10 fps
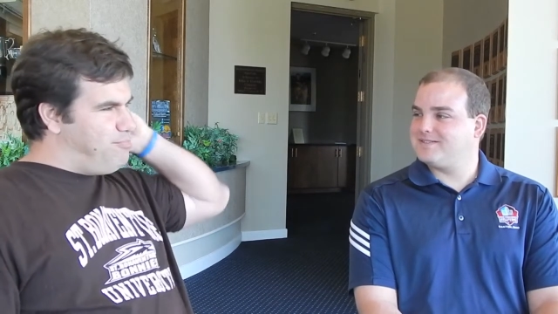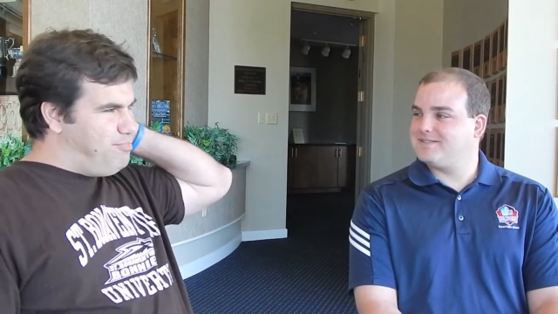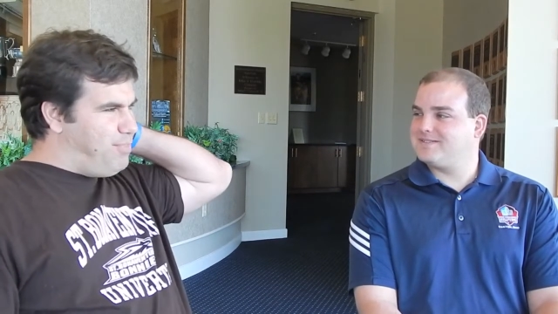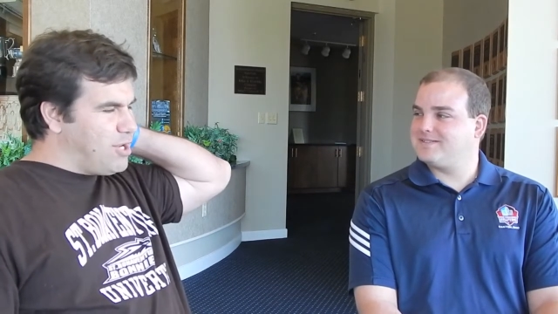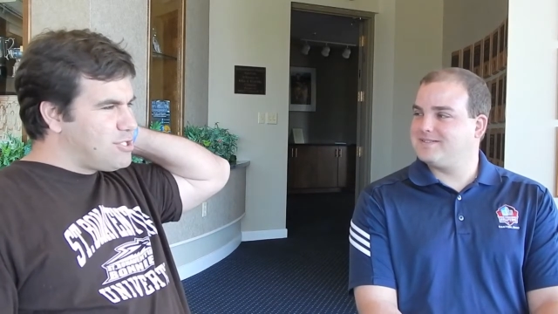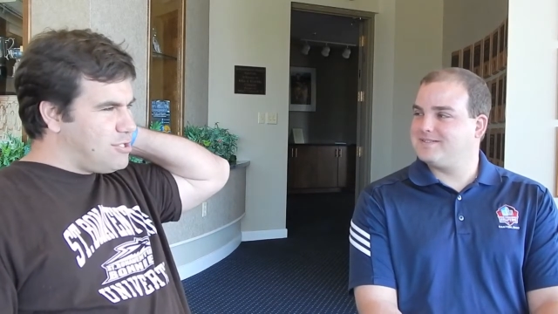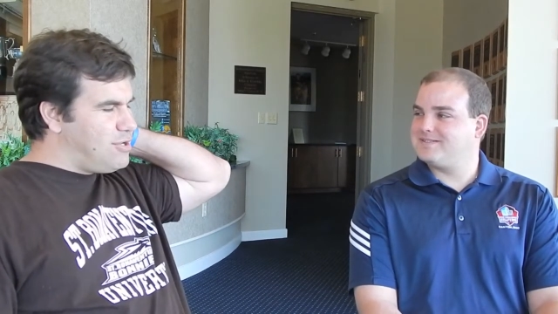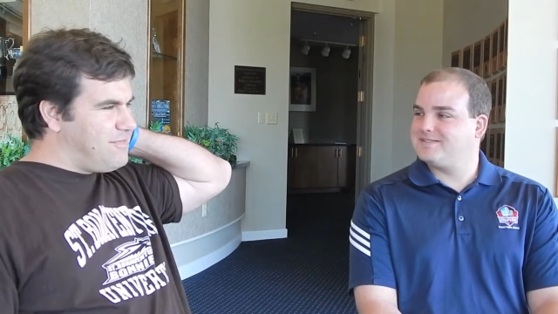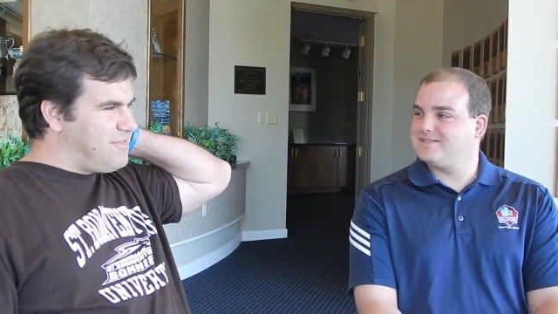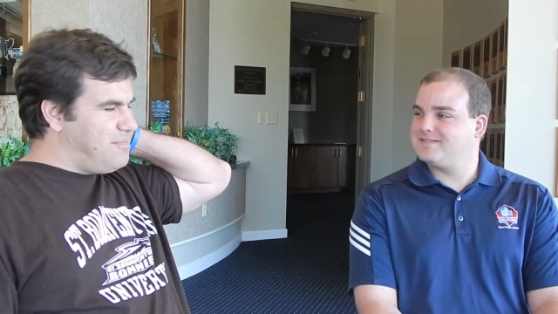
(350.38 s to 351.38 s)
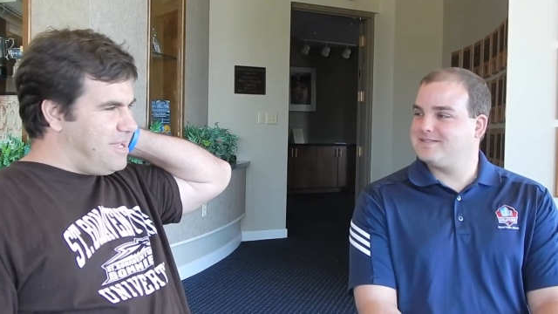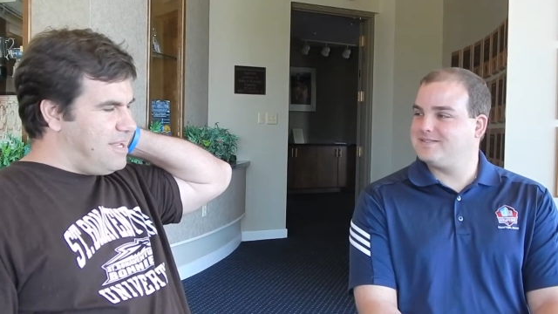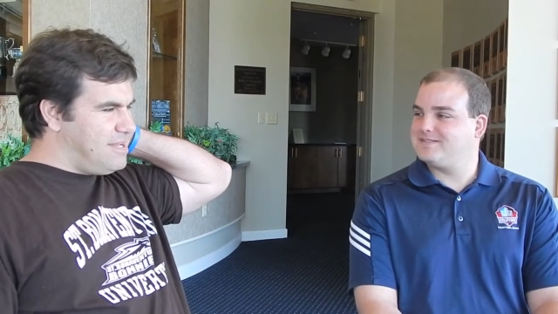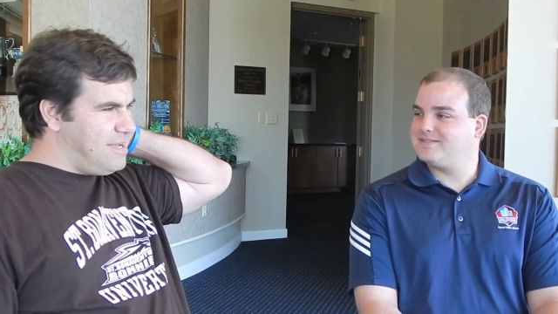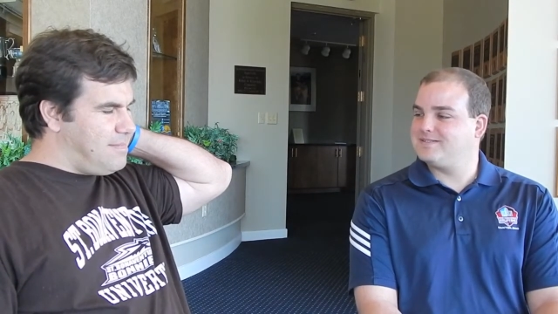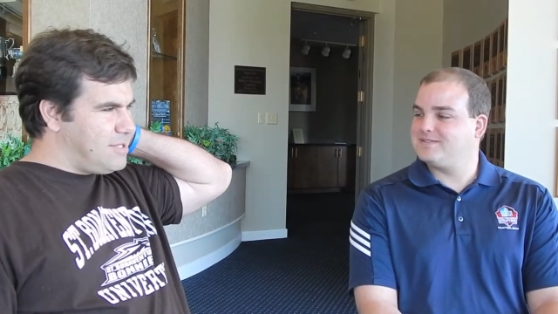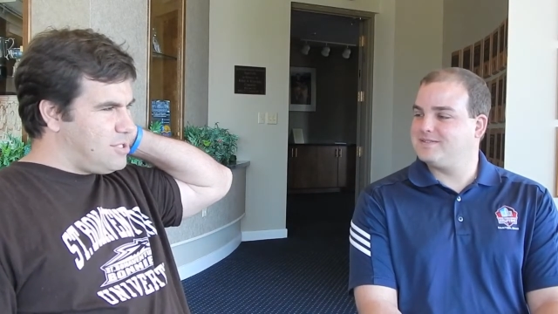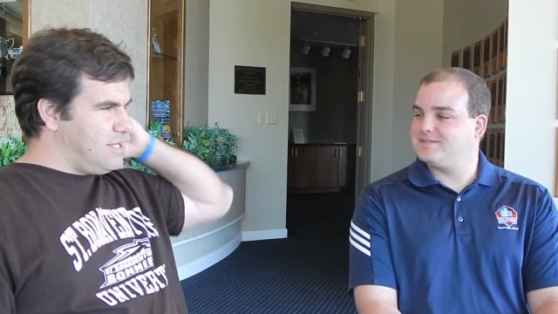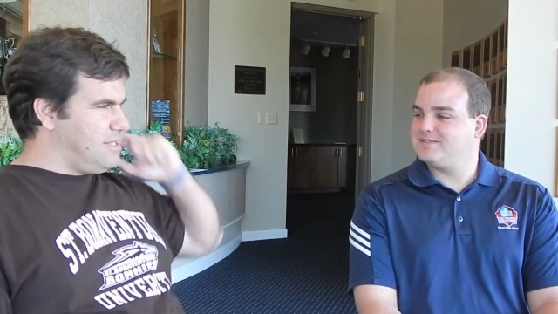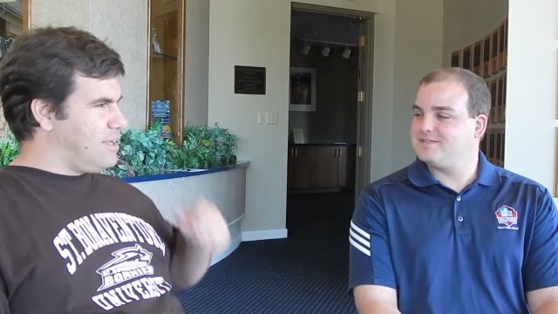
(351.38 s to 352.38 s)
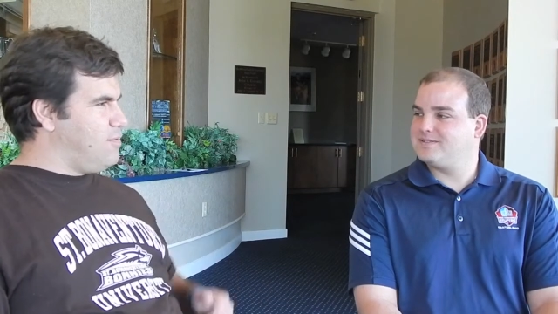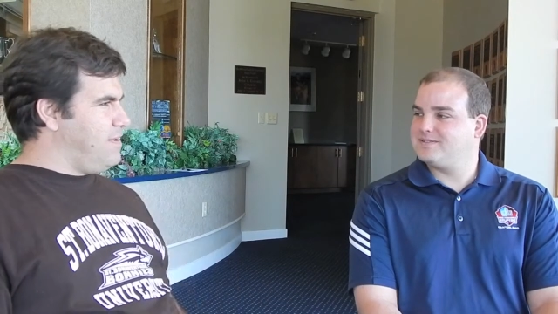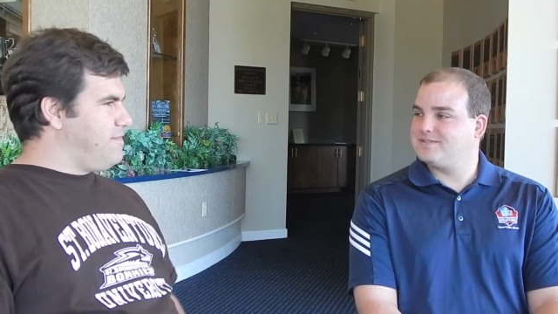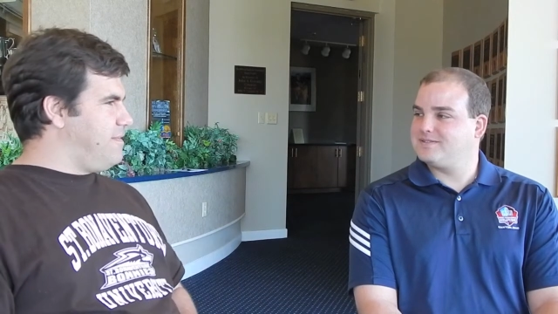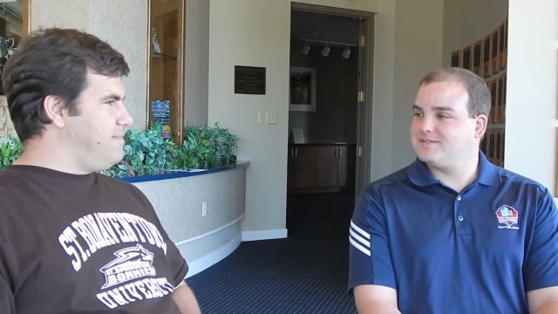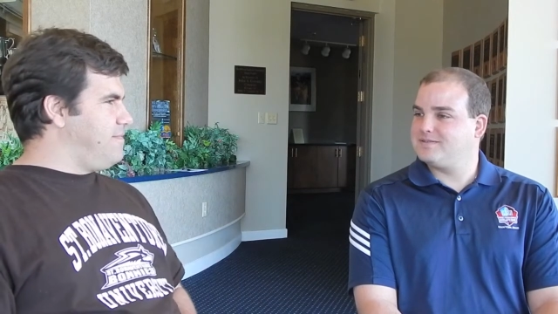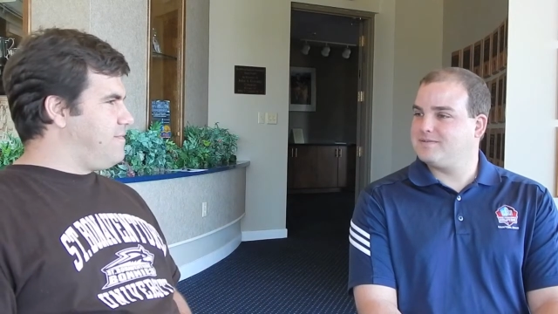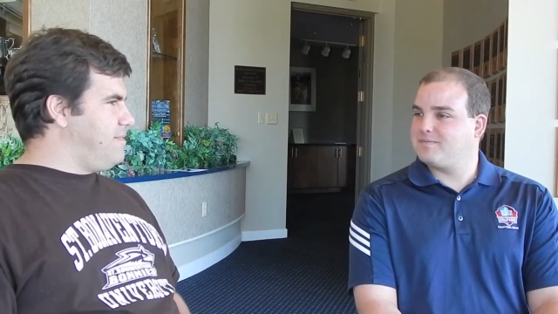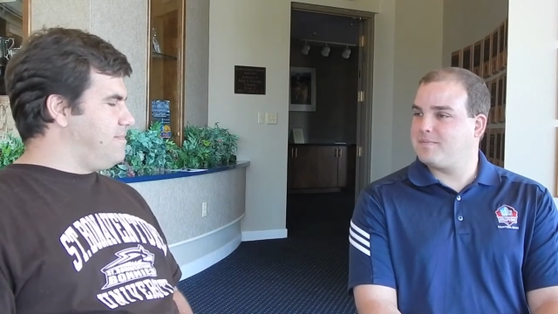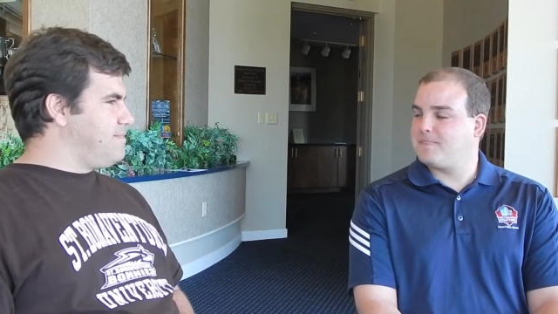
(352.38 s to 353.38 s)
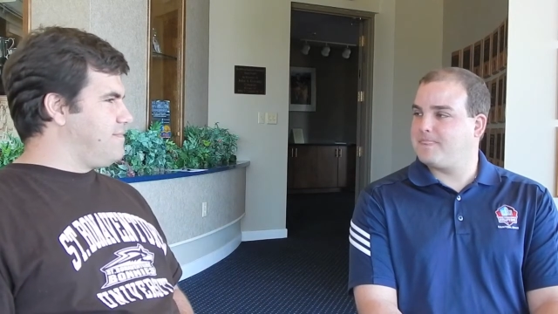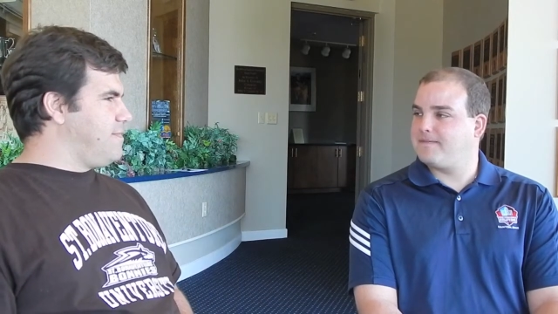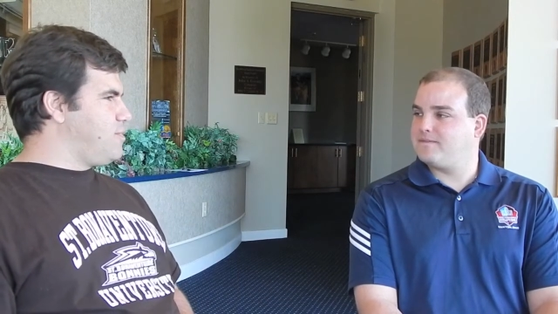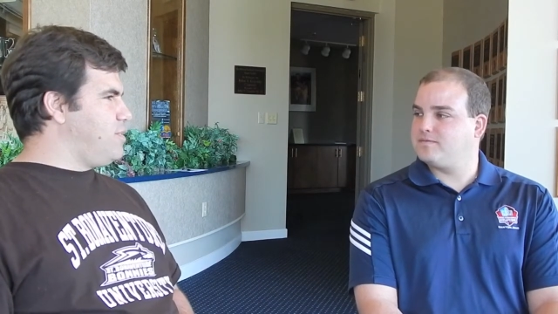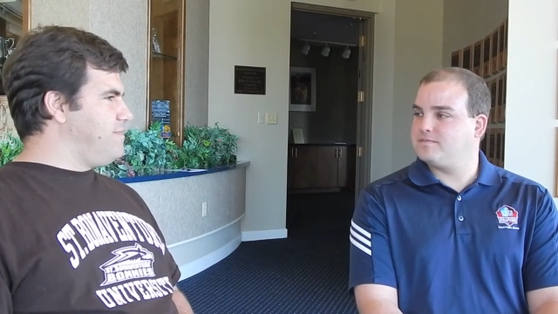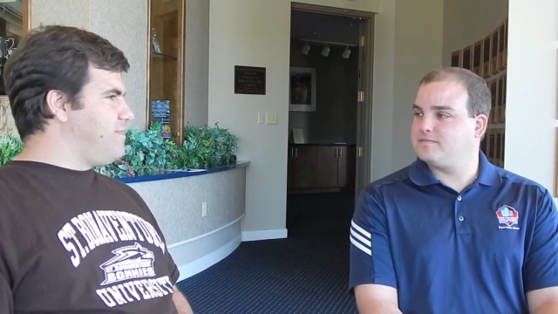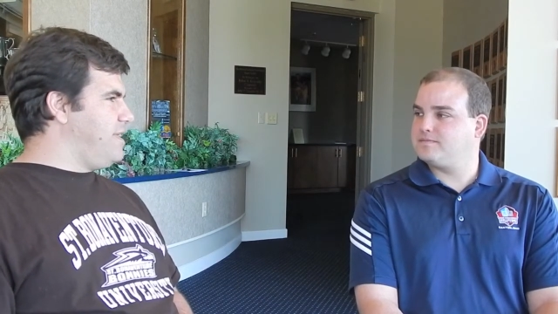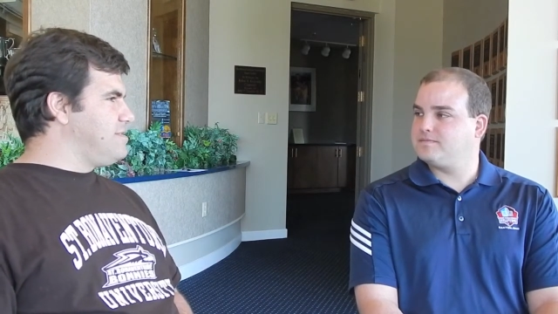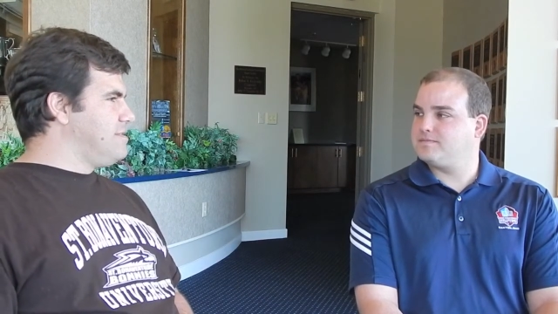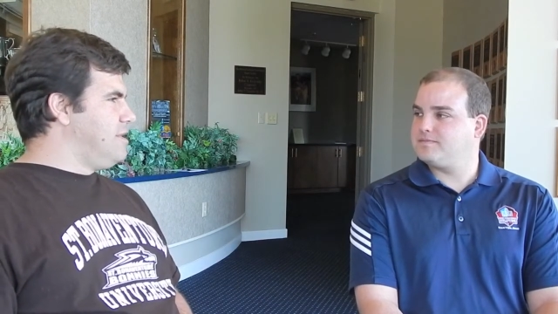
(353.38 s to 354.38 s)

Speaker 1: Barcelona for me, and I'm not trying to take away from, from, from going to France.